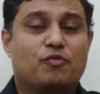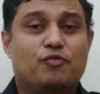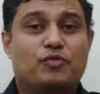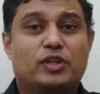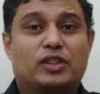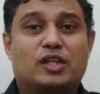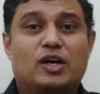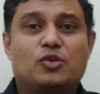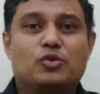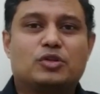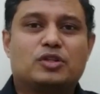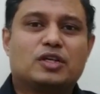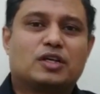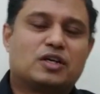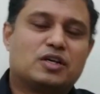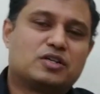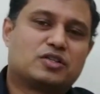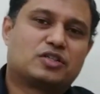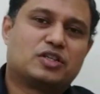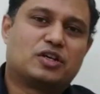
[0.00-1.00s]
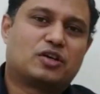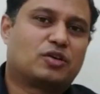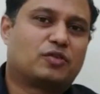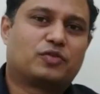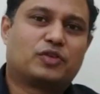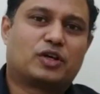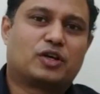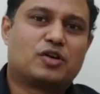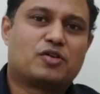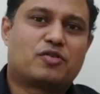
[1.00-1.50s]
without the consent of
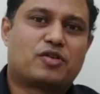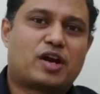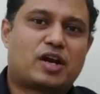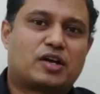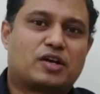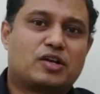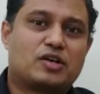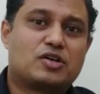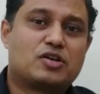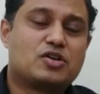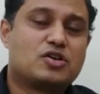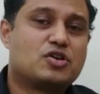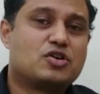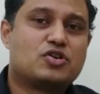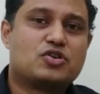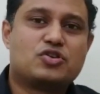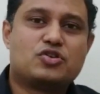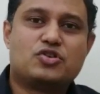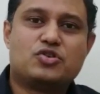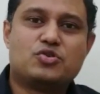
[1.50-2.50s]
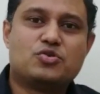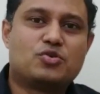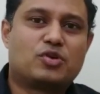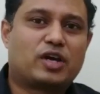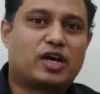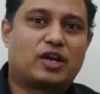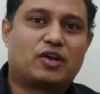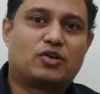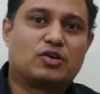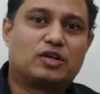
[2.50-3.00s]
the contractor, you
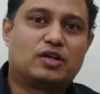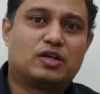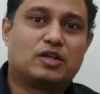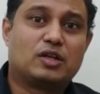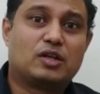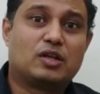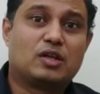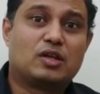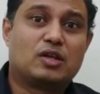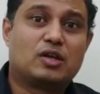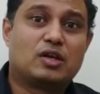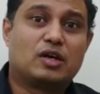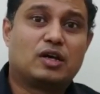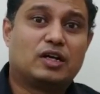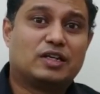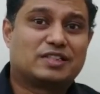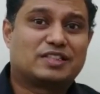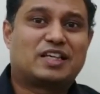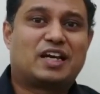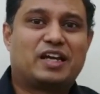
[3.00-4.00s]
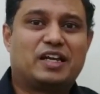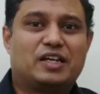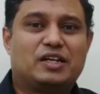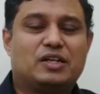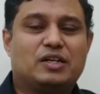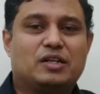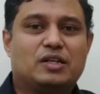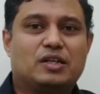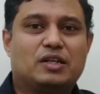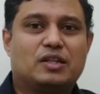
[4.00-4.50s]
cannot assign
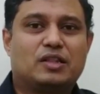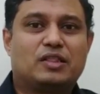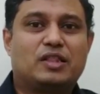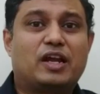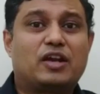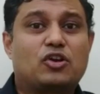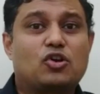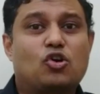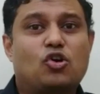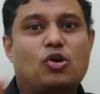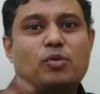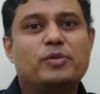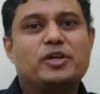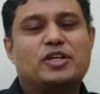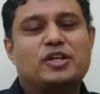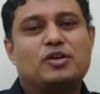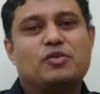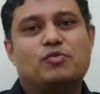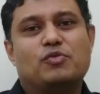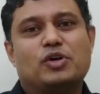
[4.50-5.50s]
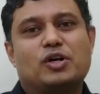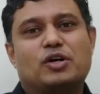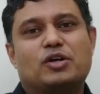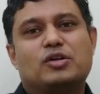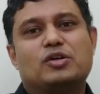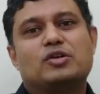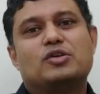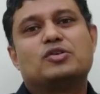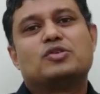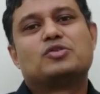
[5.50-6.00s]
that omitted work
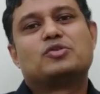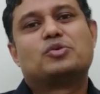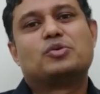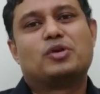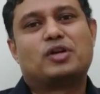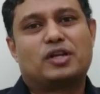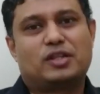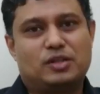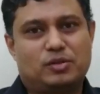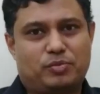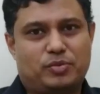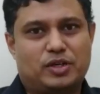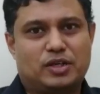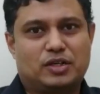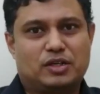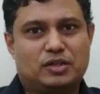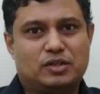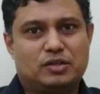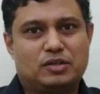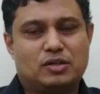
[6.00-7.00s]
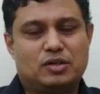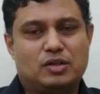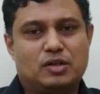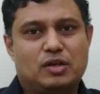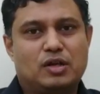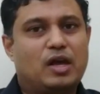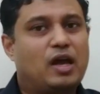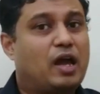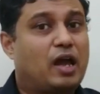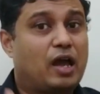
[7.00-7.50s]
to another party
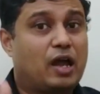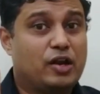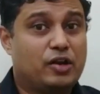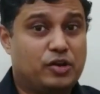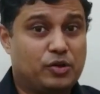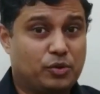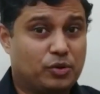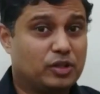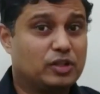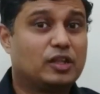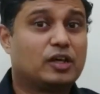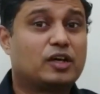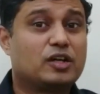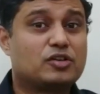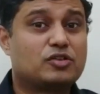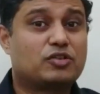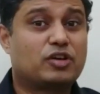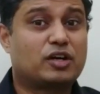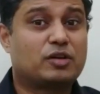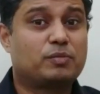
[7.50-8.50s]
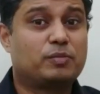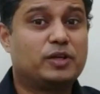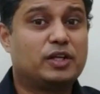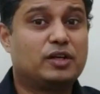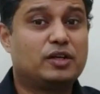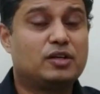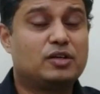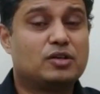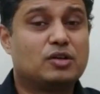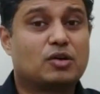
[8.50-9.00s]
during the contract
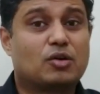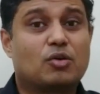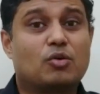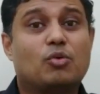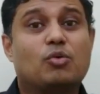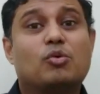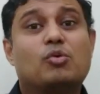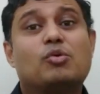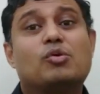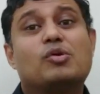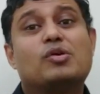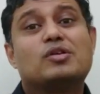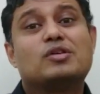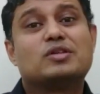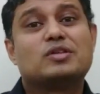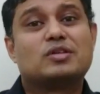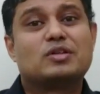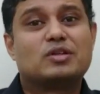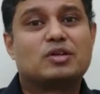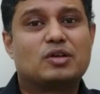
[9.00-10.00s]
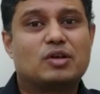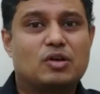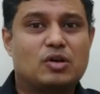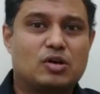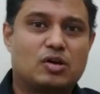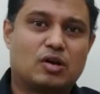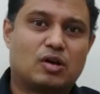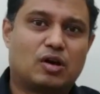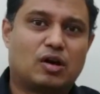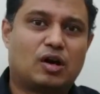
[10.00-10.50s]
period or
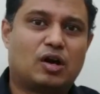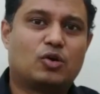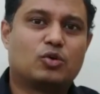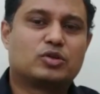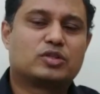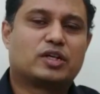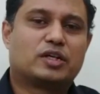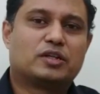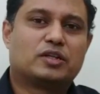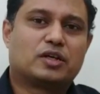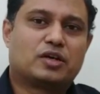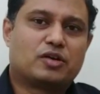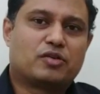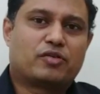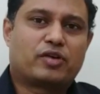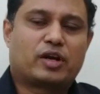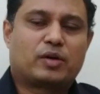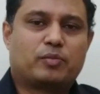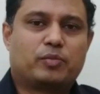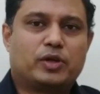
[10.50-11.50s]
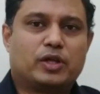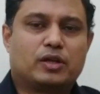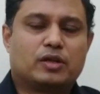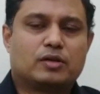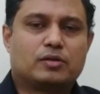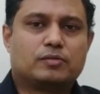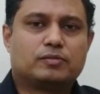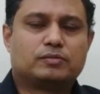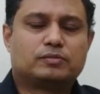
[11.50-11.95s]
outside the contract period.